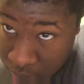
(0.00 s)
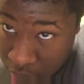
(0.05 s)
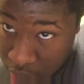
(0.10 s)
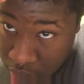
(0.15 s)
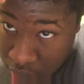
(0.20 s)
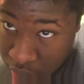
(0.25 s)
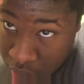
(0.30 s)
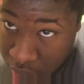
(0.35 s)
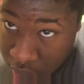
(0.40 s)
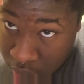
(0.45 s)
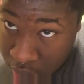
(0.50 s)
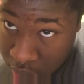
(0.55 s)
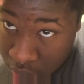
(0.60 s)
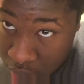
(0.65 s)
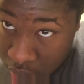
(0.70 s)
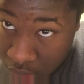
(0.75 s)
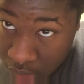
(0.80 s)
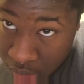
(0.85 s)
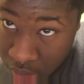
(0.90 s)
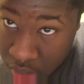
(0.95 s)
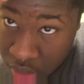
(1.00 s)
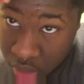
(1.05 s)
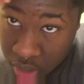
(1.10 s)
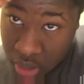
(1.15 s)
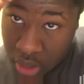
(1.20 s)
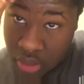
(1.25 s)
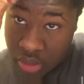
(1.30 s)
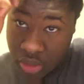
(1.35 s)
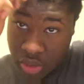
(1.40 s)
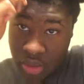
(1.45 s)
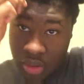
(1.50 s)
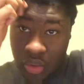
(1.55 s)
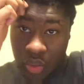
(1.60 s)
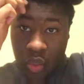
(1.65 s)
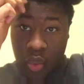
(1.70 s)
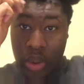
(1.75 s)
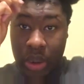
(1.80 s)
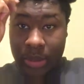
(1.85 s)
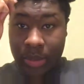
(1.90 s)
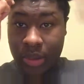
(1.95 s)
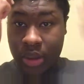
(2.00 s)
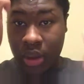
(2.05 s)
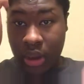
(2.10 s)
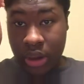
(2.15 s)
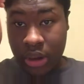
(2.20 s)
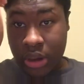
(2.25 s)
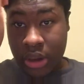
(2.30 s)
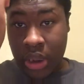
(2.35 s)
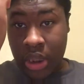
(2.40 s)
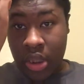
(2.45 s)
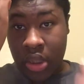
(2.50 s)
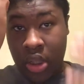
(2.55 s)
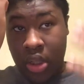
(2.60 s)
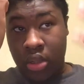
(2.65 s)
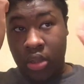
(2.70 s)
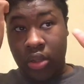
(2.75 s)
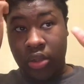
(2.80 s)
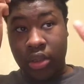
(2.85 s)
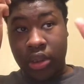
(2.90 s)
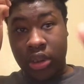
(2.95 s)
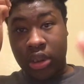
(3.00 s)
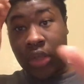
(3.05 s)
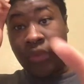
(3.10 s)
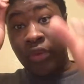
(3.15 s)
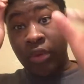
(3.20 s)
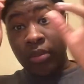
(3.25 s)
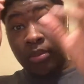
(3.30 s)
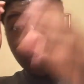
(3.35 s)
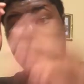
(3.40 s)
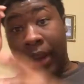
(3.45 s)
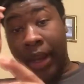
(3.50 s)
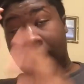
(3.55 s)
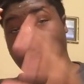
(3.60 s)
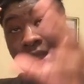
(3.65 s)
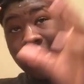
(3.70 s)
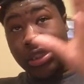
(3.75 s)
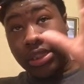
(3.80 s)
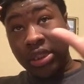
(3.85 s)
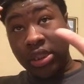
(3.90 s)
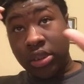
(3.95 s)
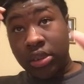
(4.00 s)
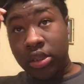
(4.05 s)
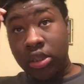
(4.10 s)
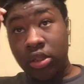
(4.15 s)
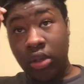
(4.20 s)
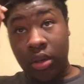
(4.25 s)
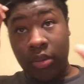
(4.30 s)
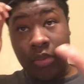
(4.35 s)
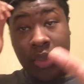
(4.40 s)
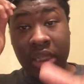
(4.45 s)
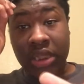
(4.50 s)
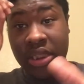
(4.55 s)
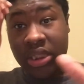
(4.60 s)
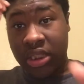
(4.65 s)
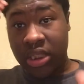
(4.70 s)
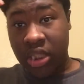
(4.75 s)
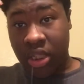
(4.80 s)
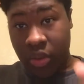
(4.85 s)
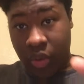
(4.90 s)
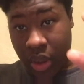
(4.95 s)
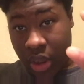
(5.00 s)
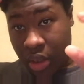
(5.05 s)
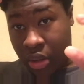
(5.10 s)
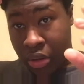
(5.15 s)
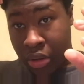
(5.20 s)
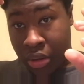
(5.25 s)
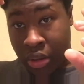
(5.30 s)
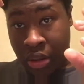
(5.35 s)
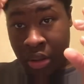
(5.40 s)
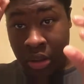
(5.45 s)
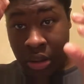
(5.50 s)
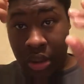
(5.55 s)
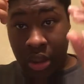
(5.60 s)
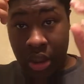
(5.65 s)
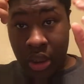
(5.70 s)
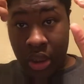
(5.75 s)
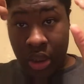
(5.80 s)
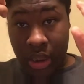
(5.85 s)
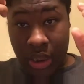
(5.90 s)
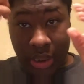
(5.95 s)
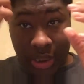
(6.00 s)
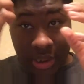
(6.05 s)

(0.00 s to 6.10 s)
sure that none of your other hairs are in the way, because there's different patches in certain places in your hair that has